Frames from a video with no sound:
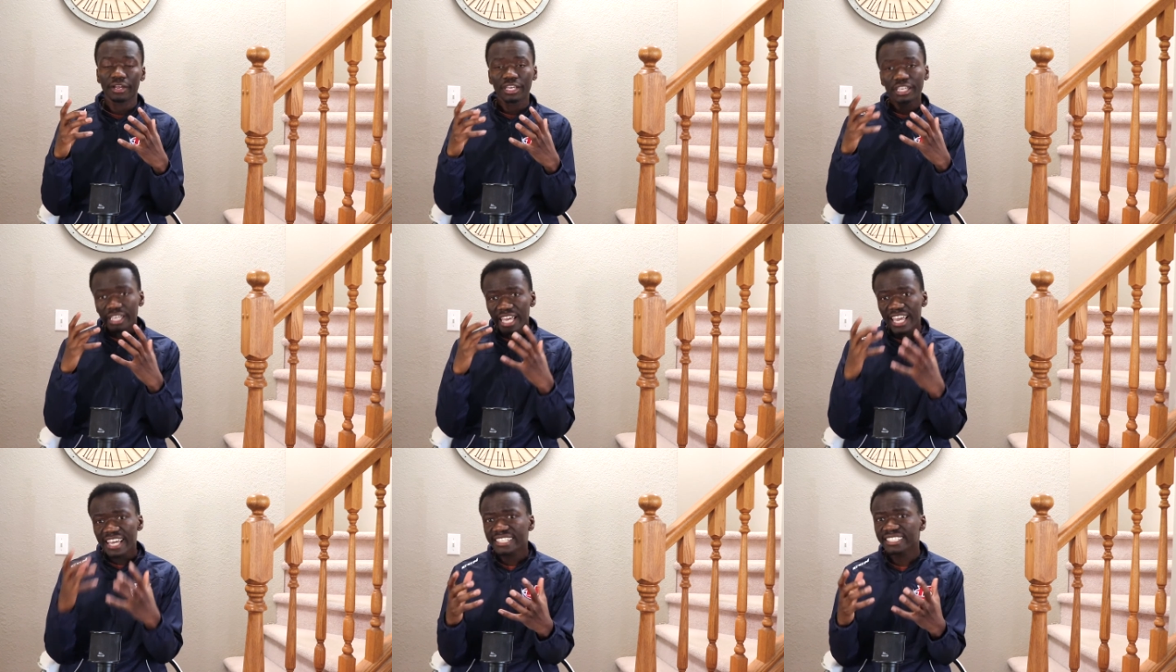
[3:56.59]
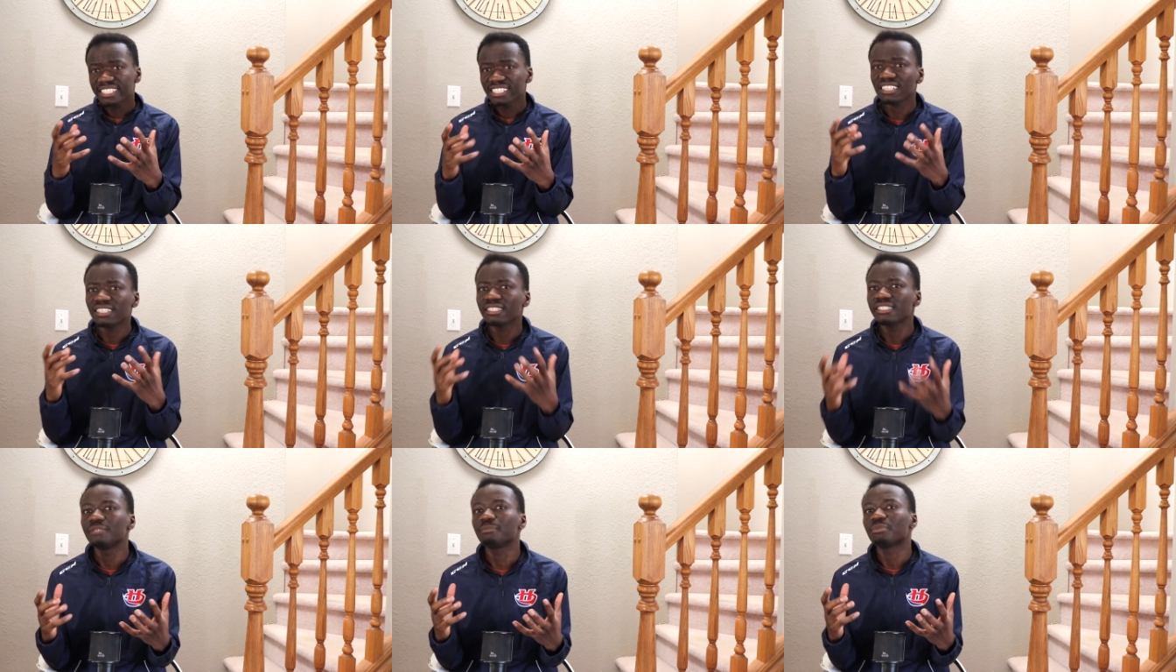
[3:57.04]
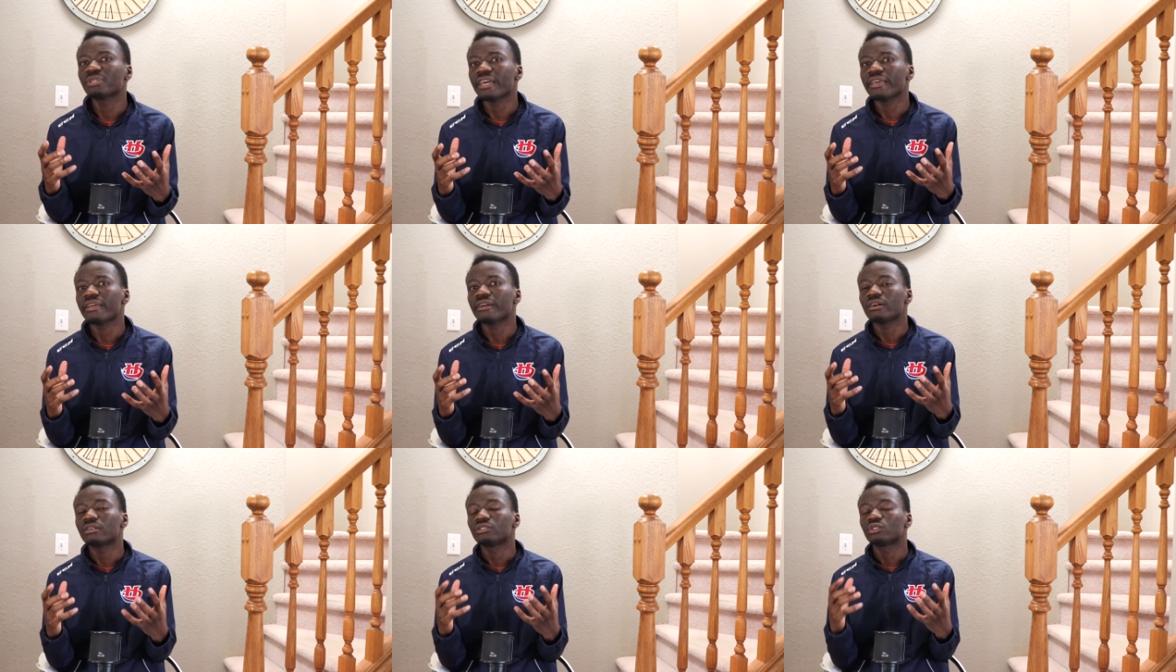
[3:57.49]
He is an elite
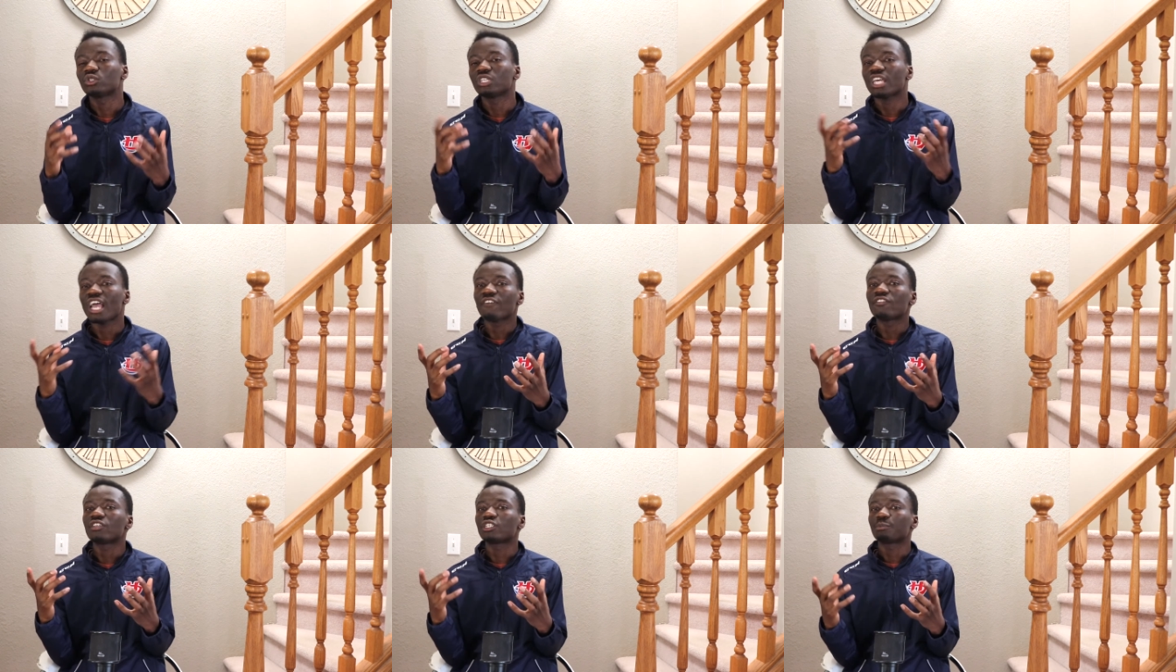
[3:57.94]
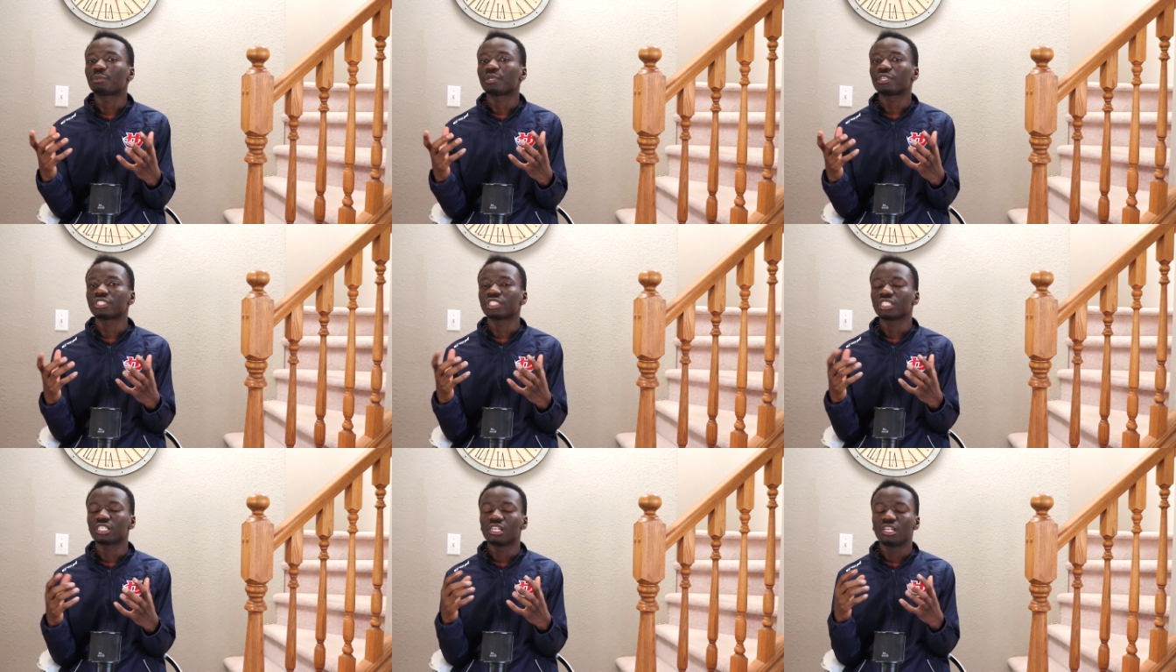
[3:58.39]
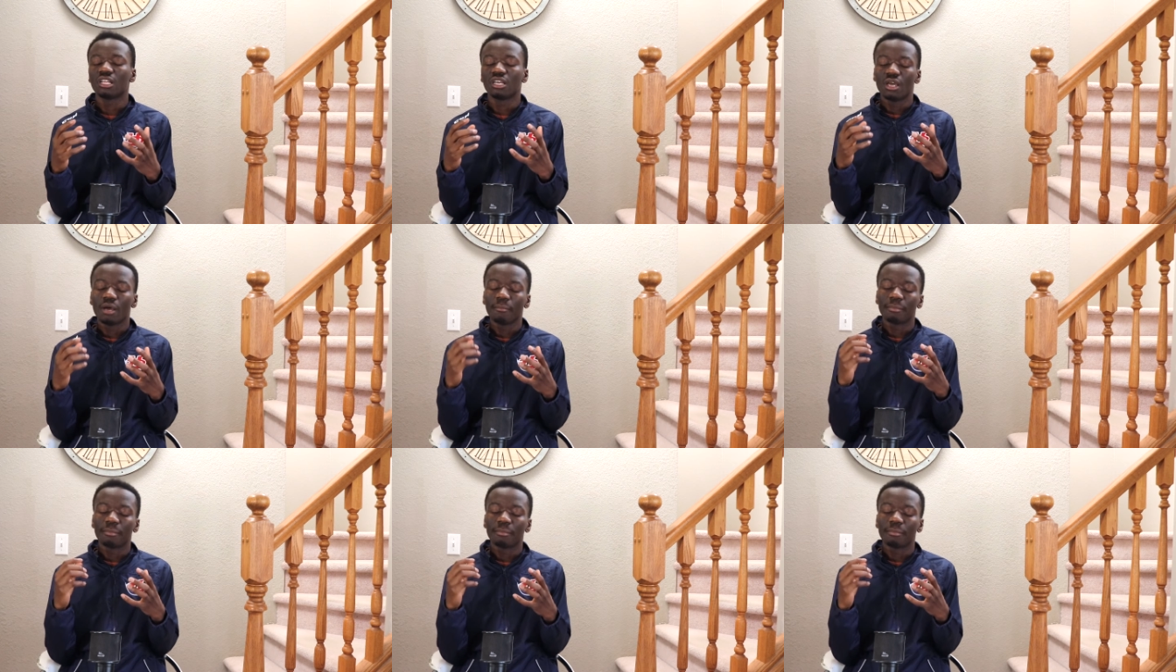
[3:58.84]
player to the average person,